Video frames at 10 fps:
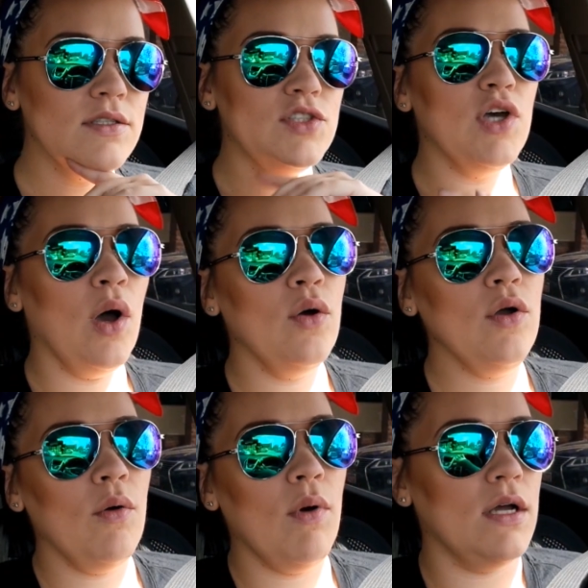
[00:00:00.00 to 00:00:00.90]
Don't
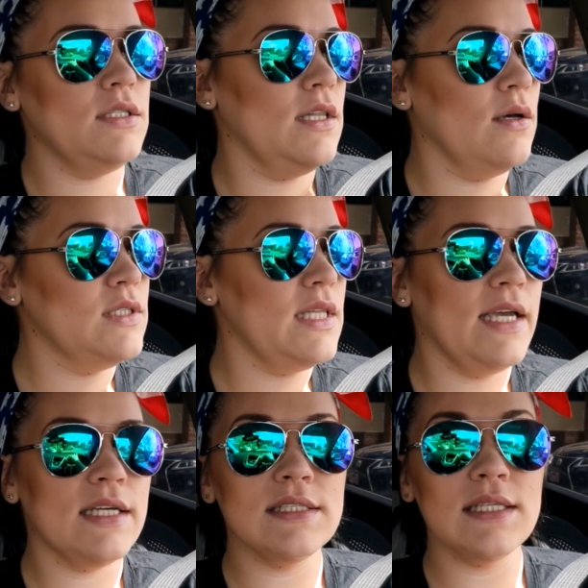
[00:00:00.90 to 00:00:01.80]
go on to those
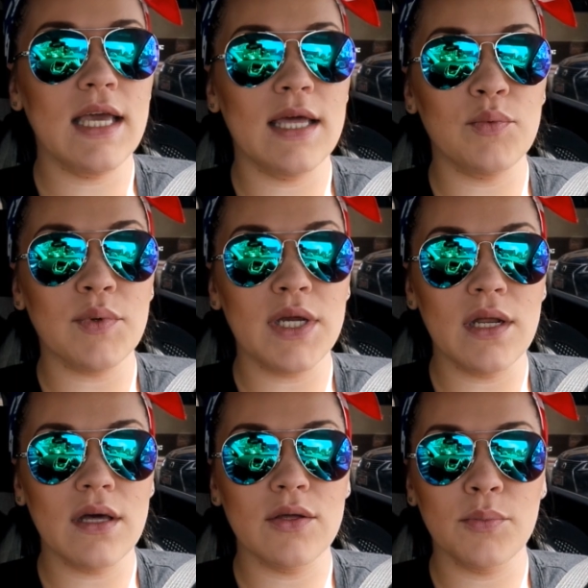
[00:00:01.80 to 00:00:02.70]
things and read
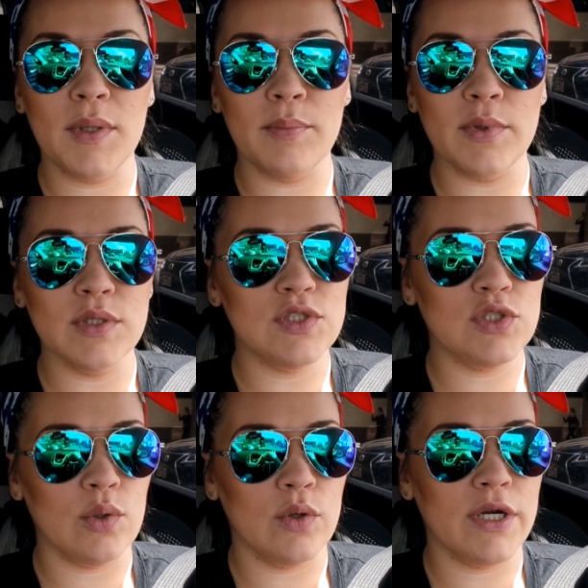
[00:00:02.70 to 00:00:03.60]
other people's
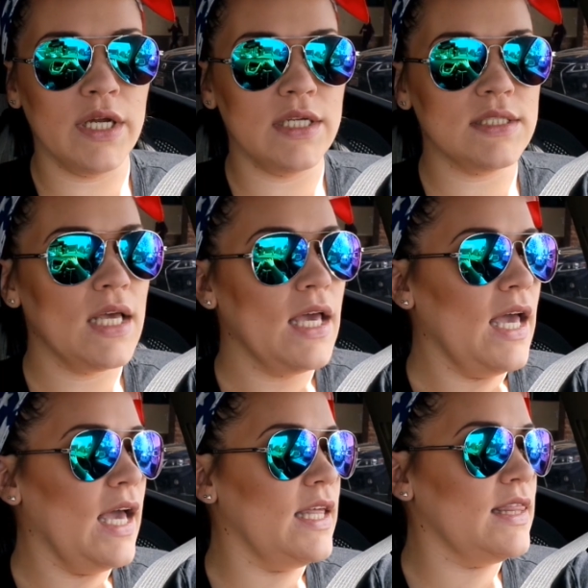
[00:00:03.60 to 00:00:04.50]
stories
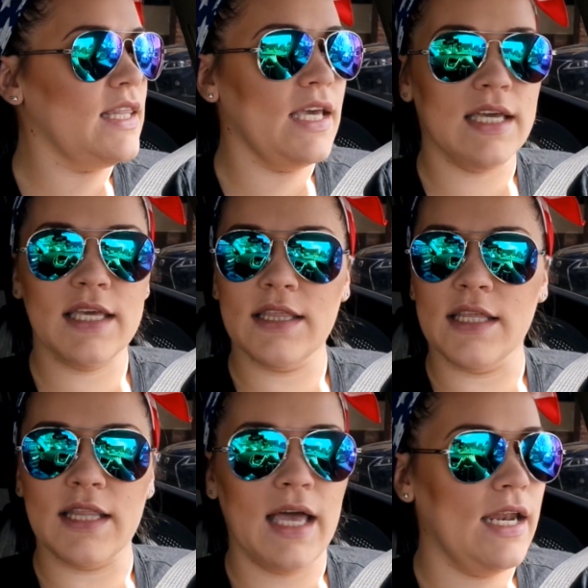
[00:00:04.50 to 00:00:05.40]
and think
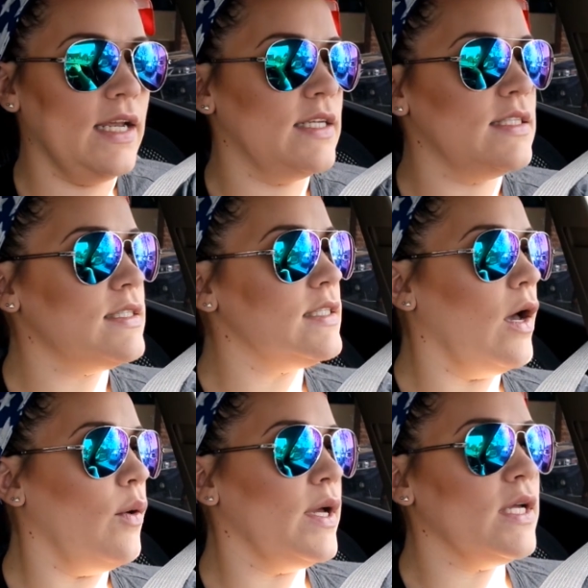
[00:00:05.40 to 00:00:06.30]
that that is
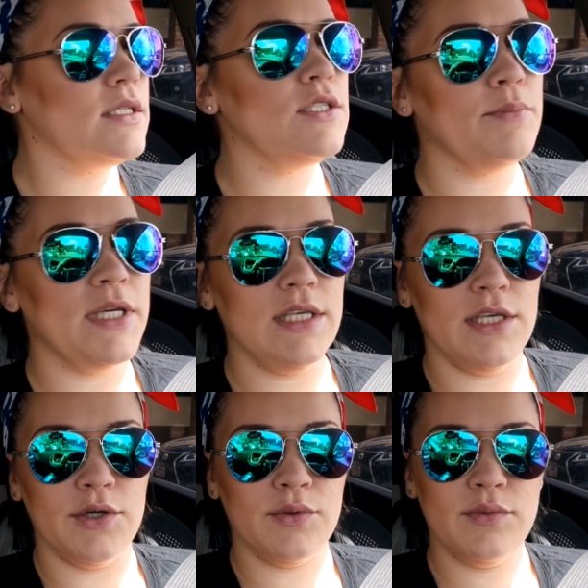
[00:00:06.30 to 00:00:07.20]
going to be
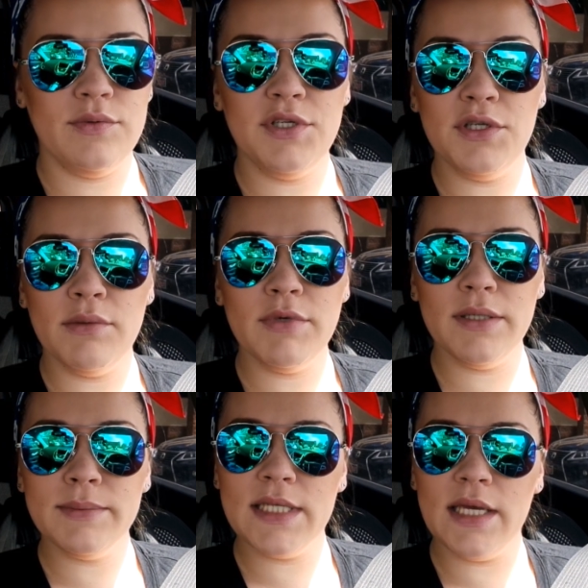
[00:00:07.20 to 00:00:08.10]
you. You know what
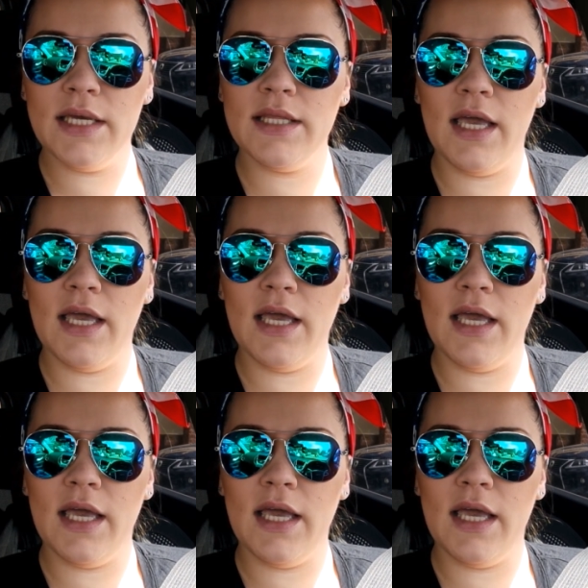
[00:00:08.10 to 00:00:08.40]
I'm saying?